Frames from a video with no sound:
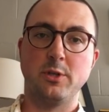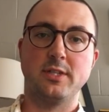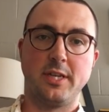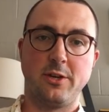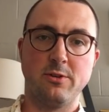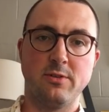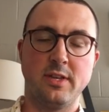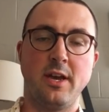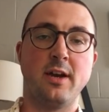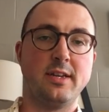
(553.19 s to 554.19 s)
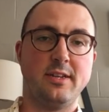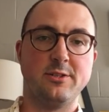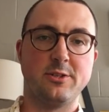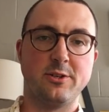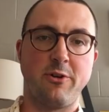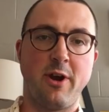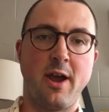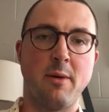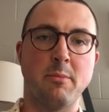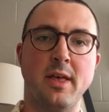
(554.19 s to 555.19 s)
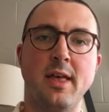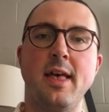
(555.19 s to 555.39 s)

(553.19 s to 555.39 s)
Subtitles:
particularly on Instagram,